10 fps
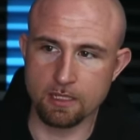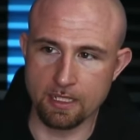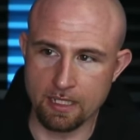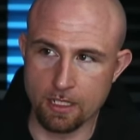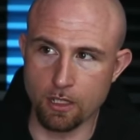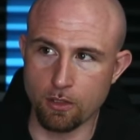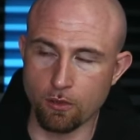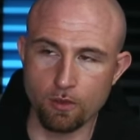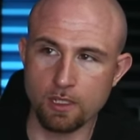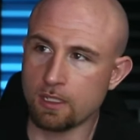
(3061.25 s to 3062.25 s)
Like they
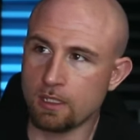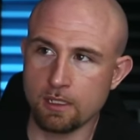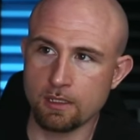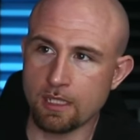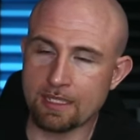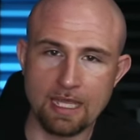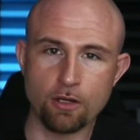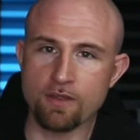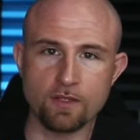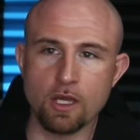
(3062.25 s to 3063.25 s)
don't
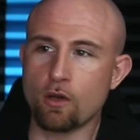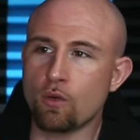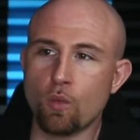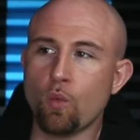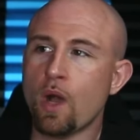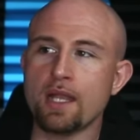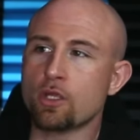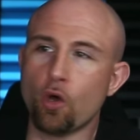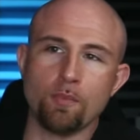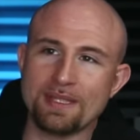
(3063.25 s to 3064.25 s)
even know what
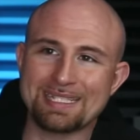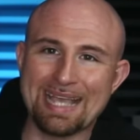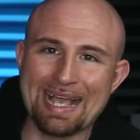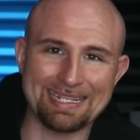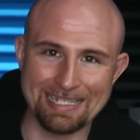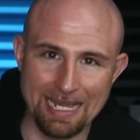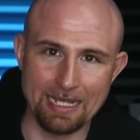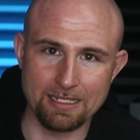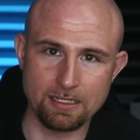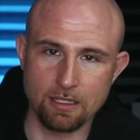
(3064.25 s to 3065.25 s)
Goldman Sachs
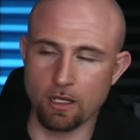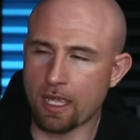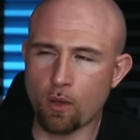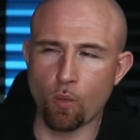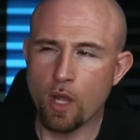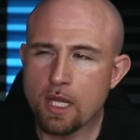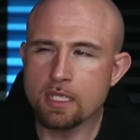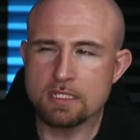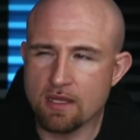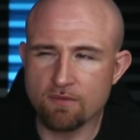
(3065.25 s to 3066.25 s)
does. They're like, what
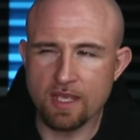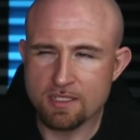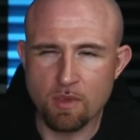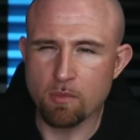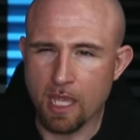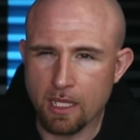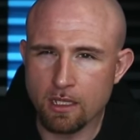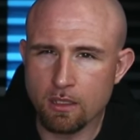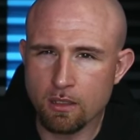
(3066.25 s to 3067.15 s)
is an investment bank?